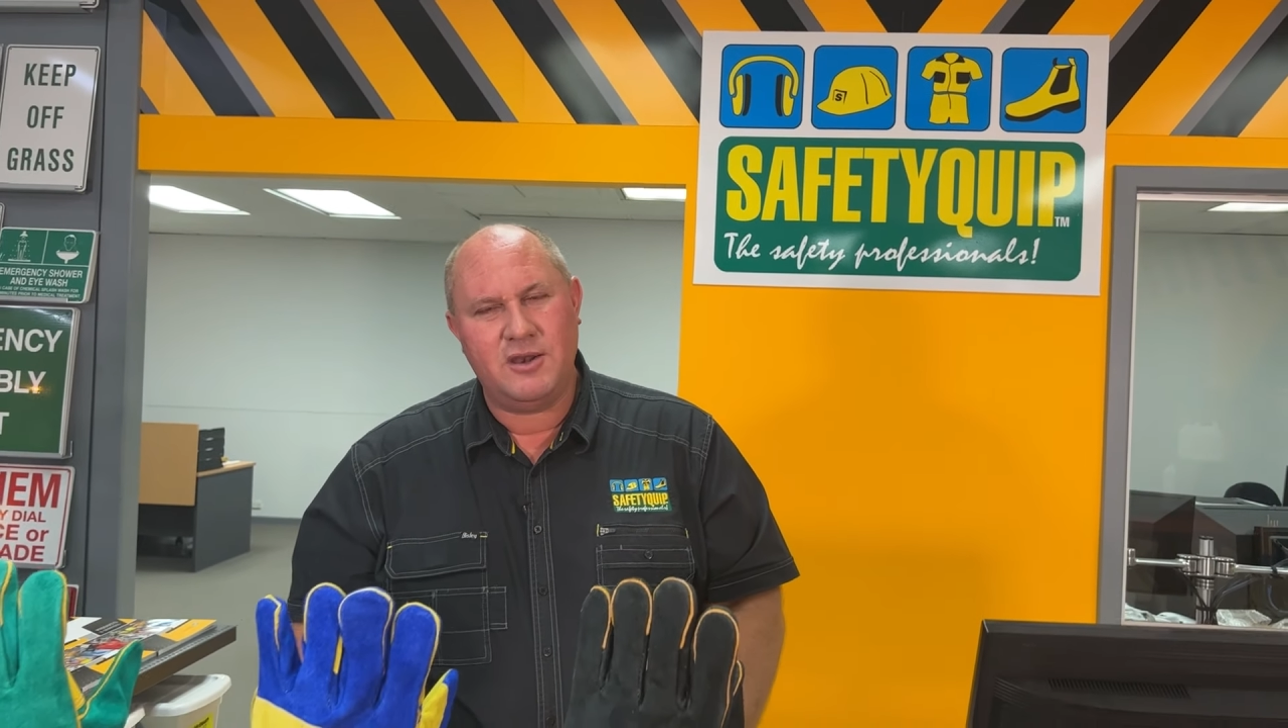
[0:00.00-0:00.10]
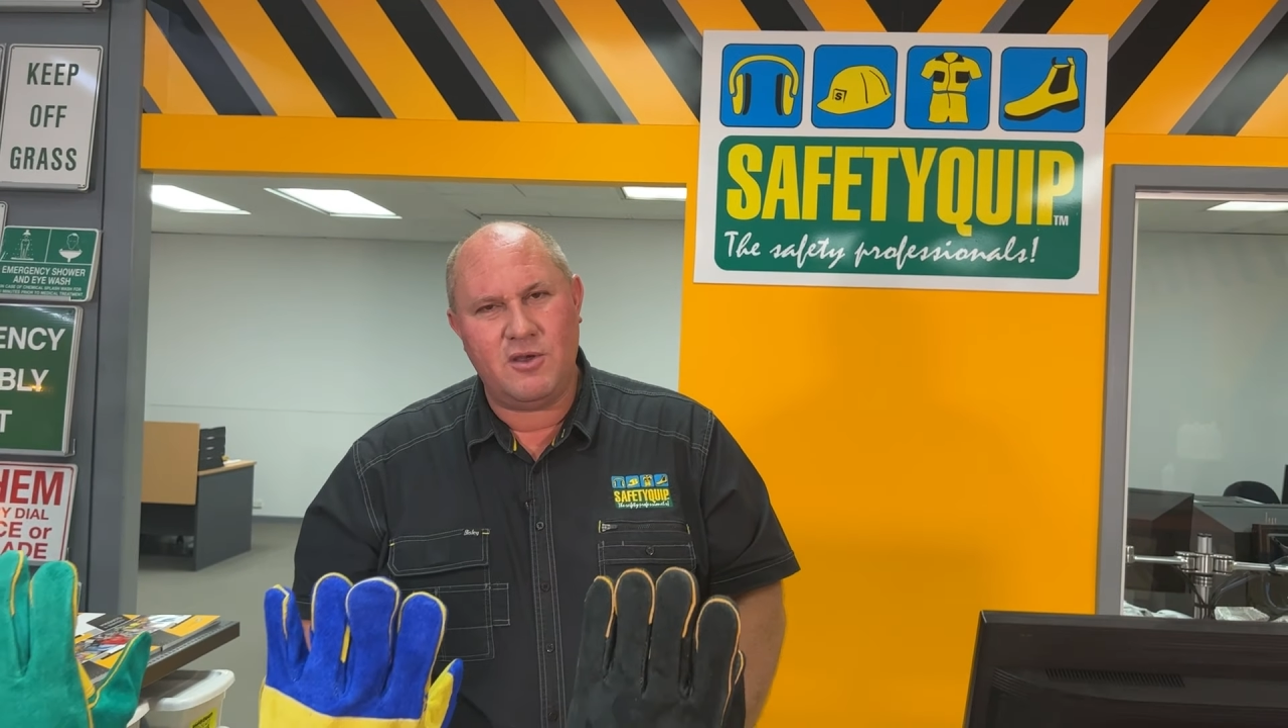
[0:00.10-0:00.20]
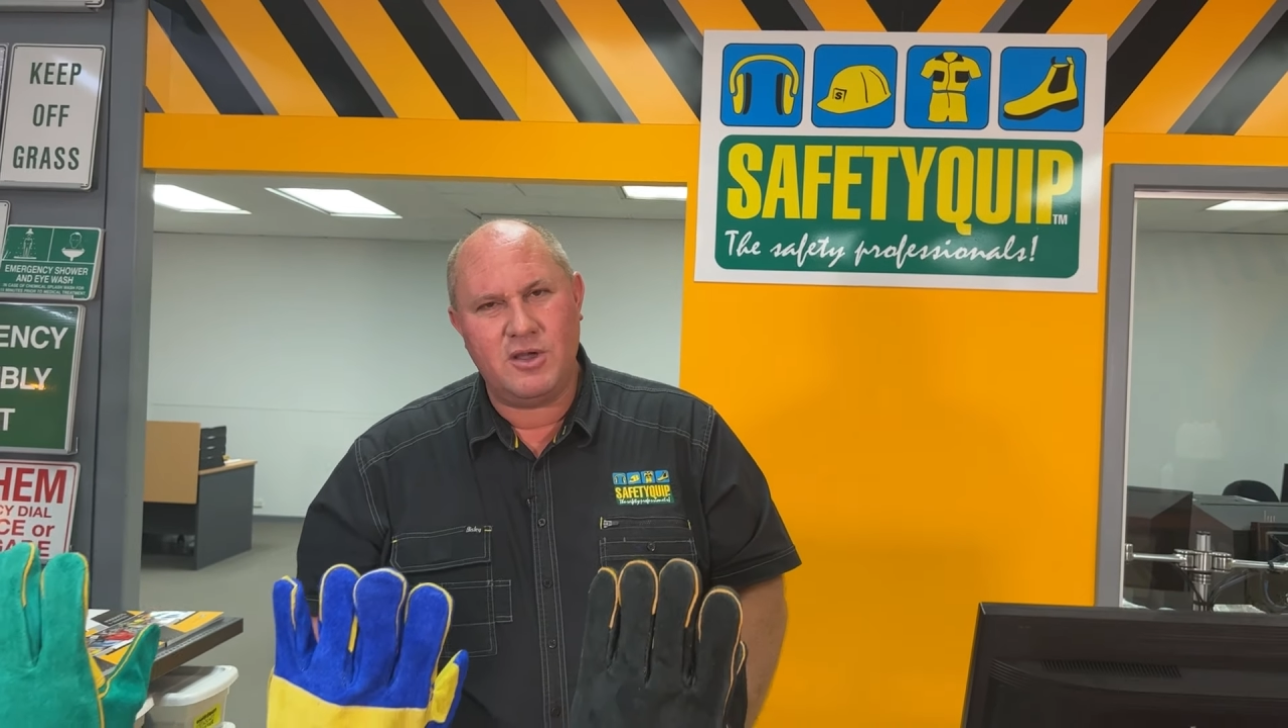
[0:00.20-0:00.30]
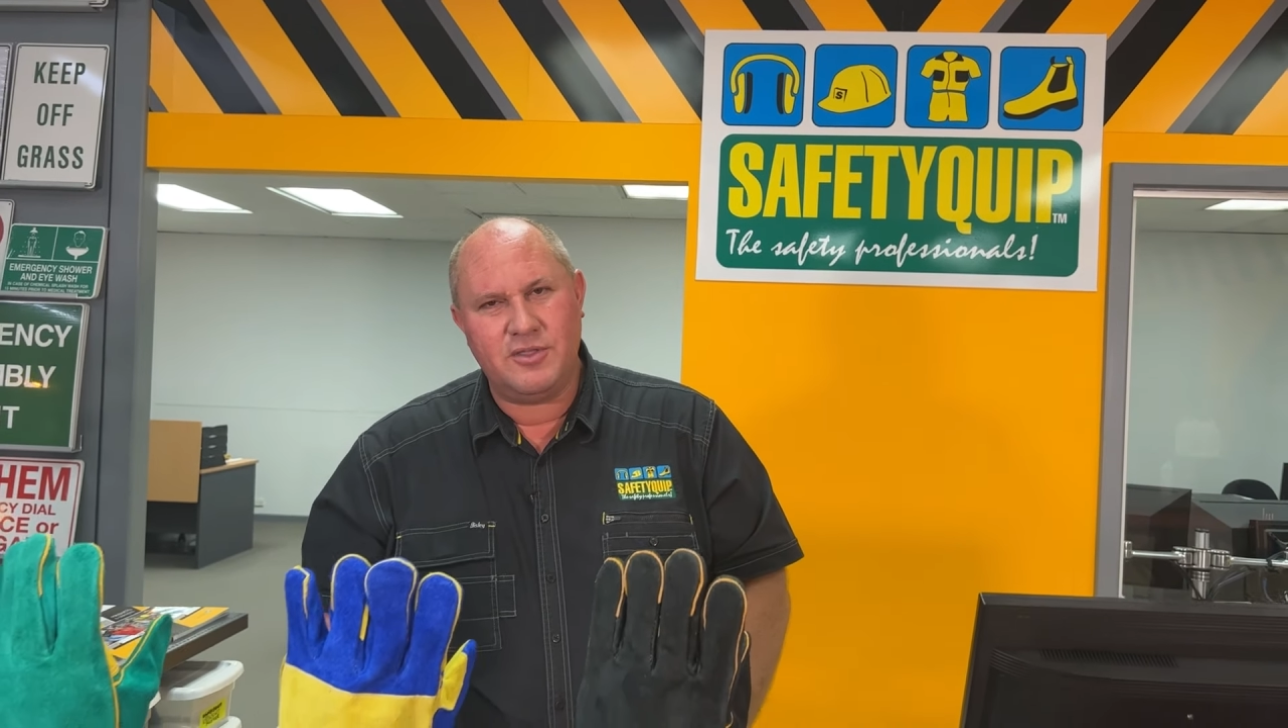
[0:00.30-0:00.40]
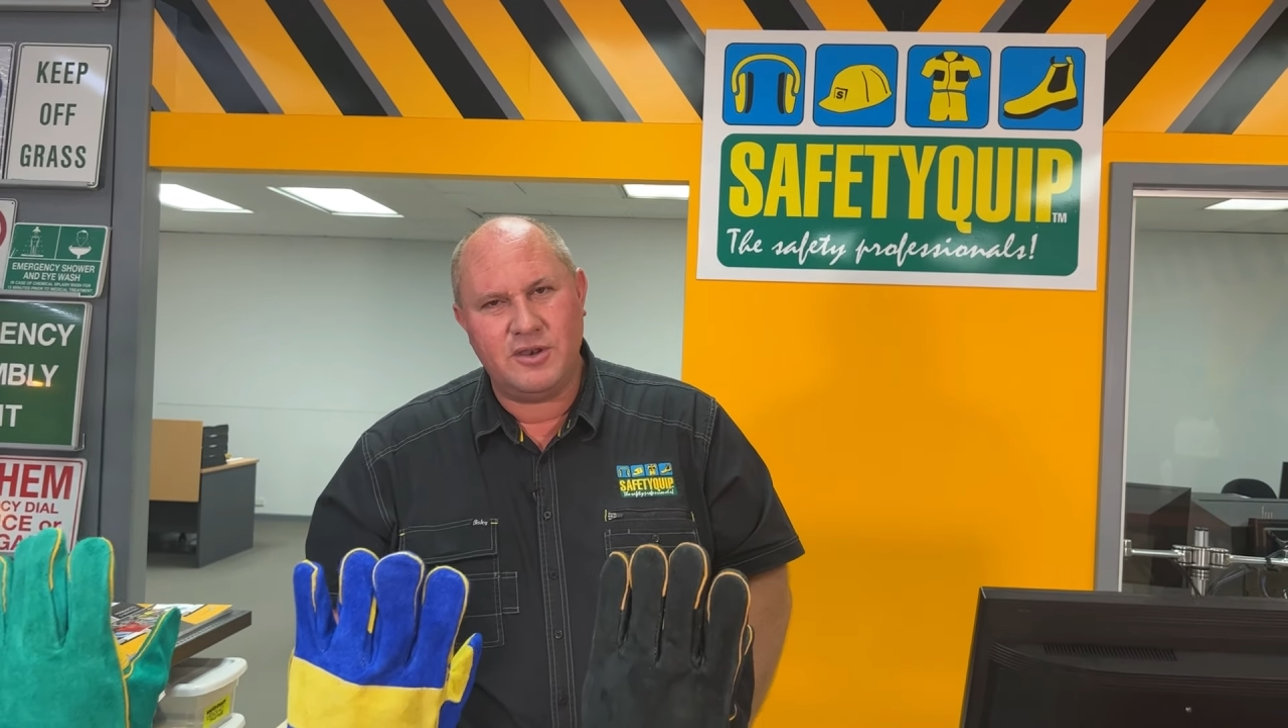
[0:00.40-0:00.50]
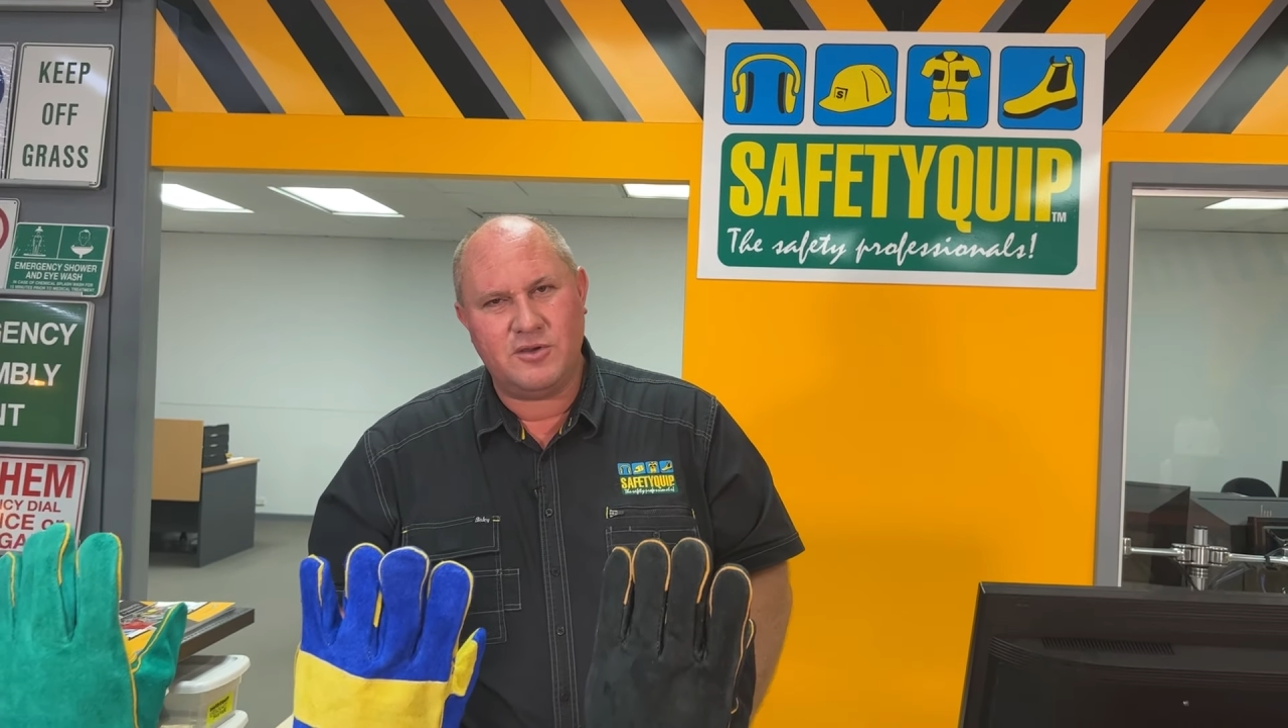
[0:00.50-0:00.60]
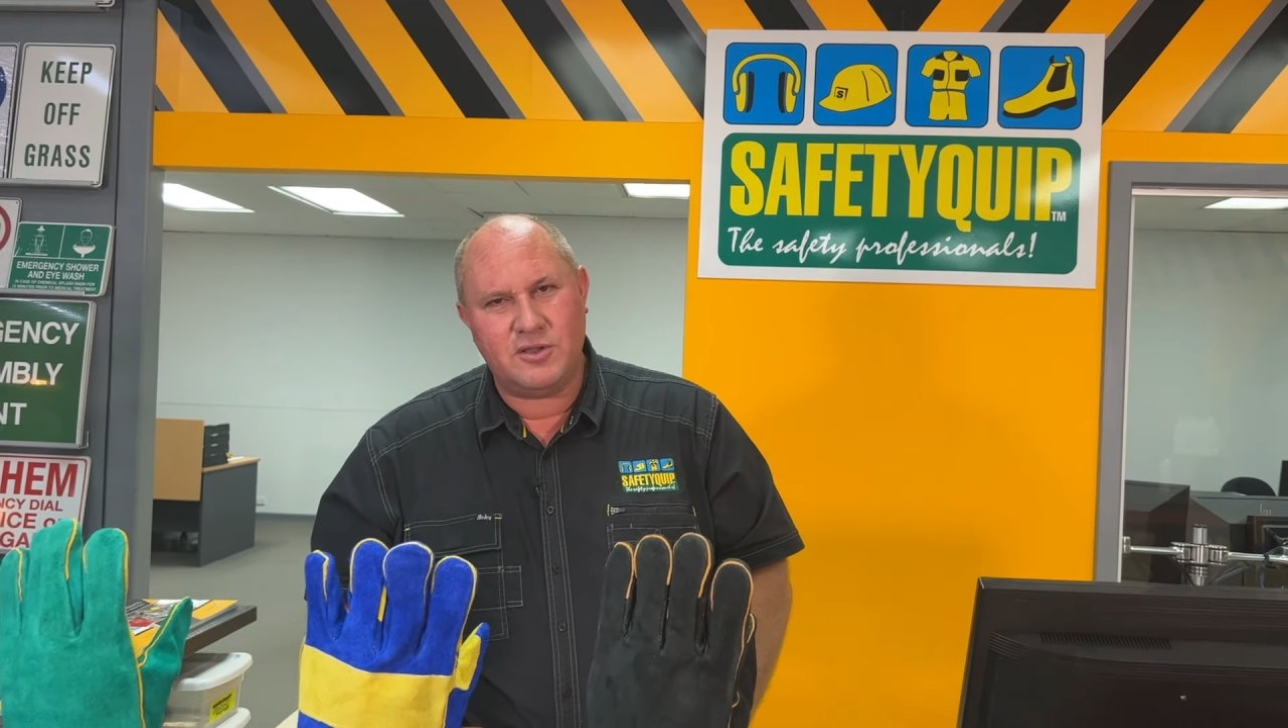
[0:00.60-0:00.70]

longer than